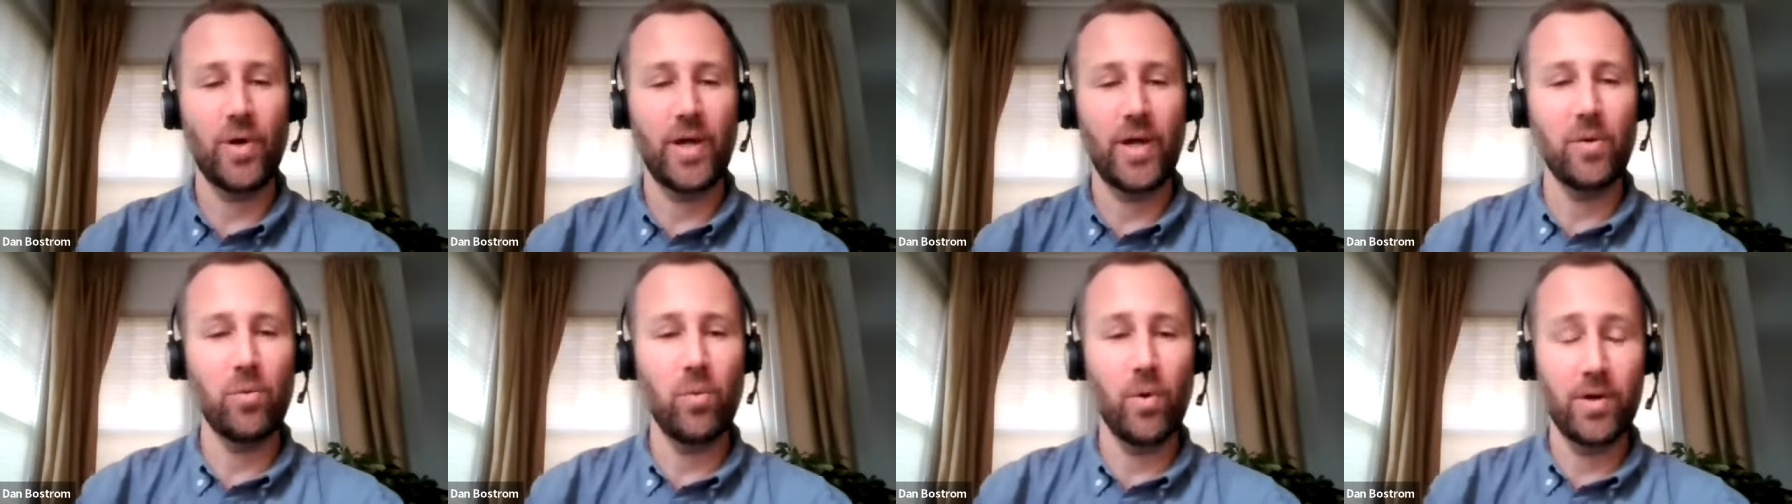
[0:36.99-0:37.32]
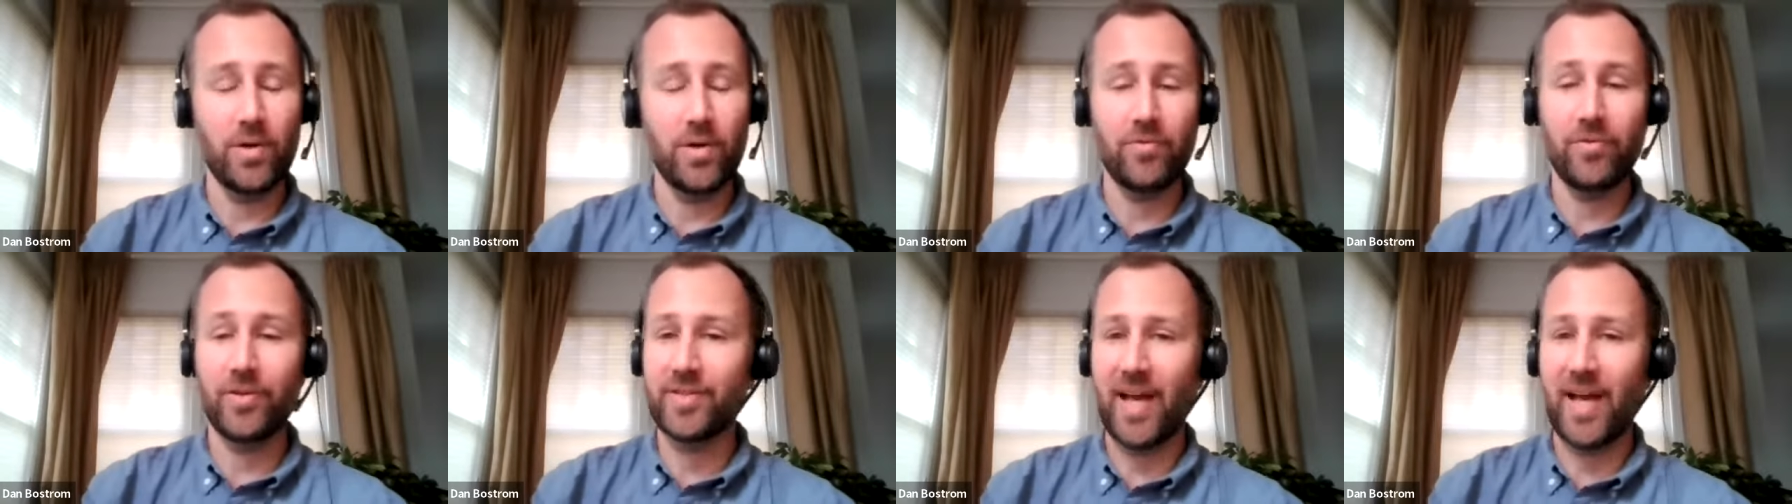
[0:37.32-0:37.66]
a
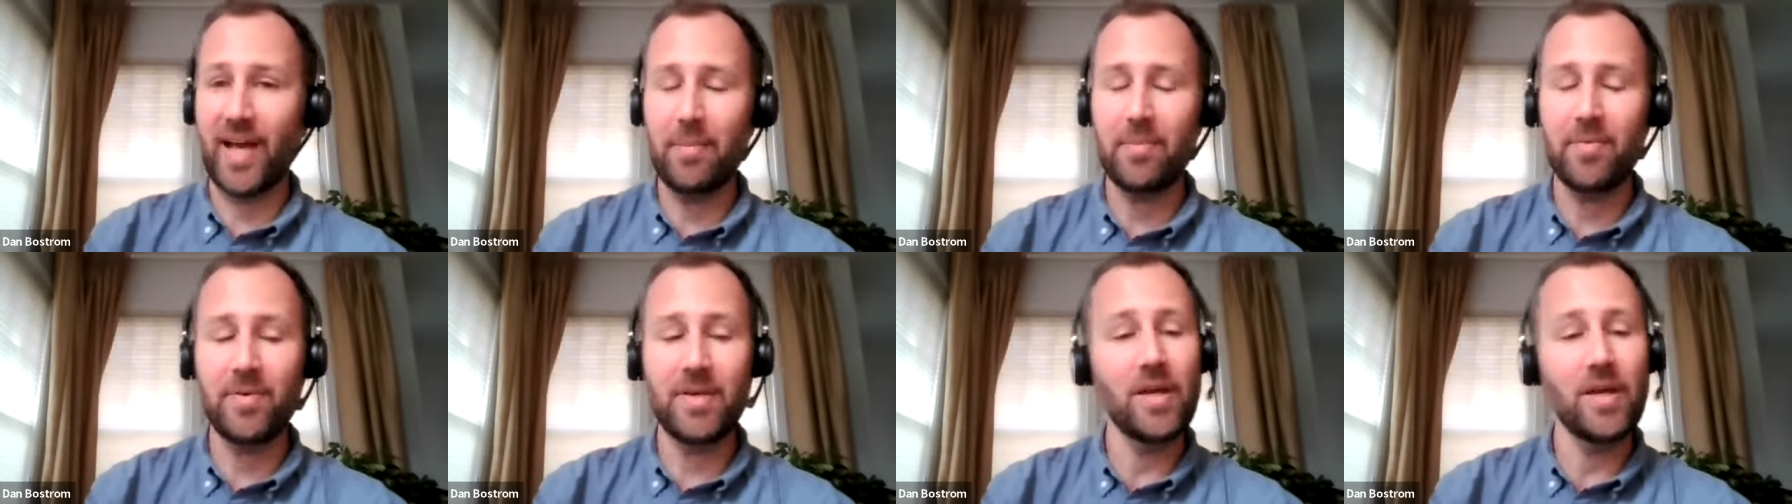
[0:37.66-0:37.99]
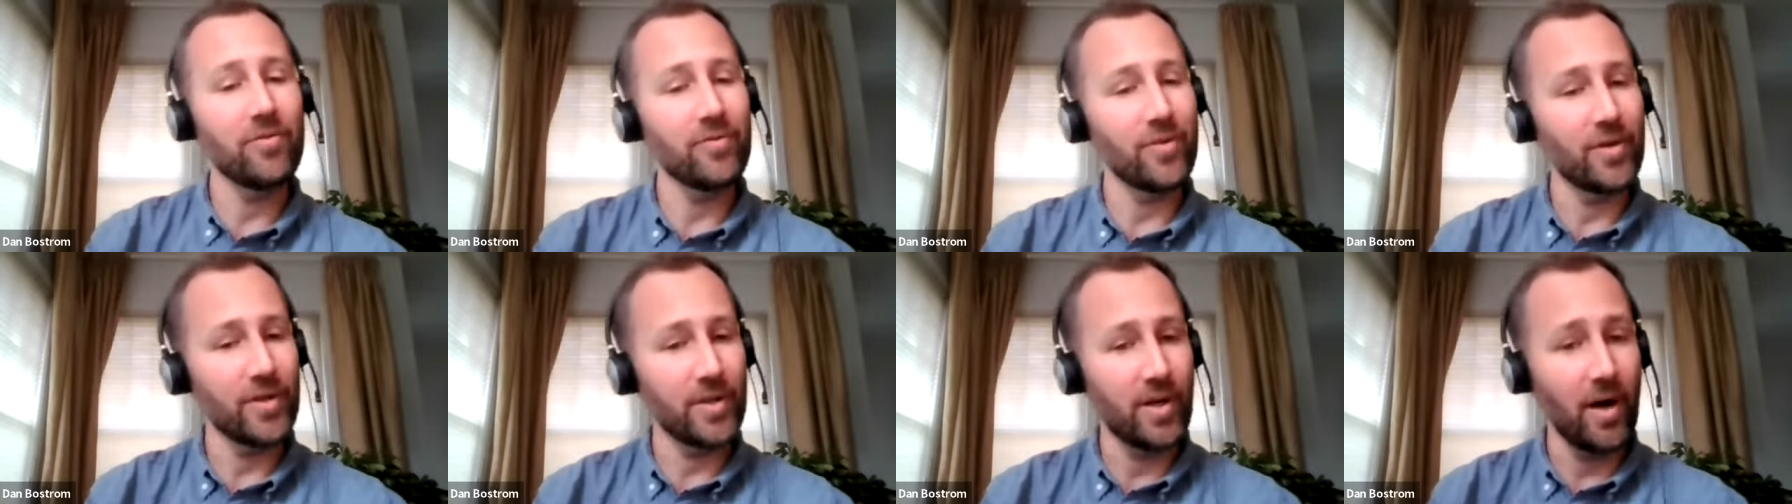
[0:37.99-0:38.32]
wonderful time of year
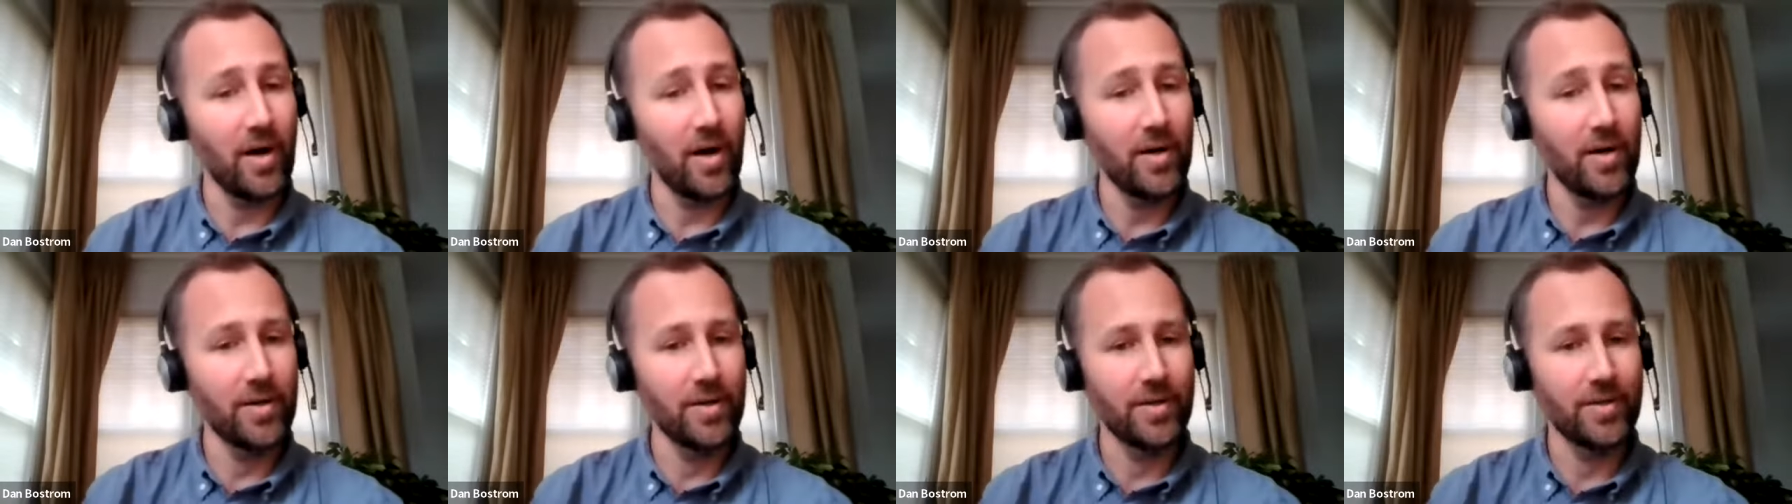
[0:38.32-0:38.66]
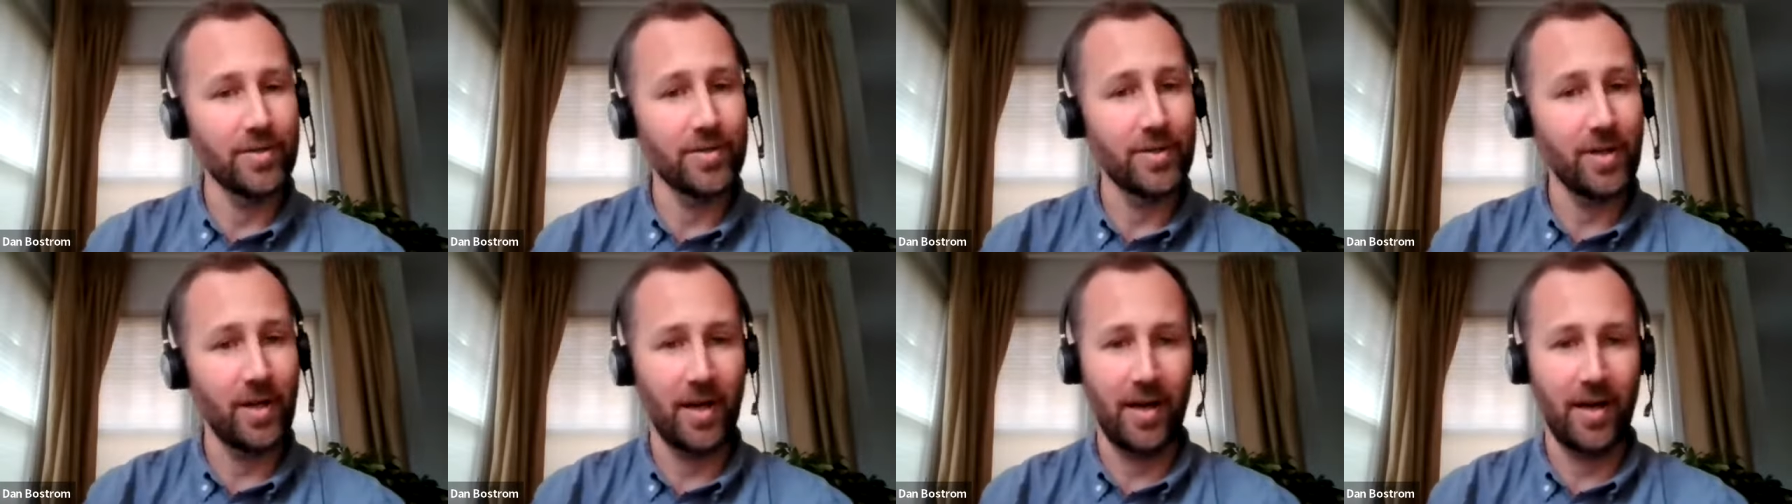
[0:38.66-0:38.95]
for gardeners.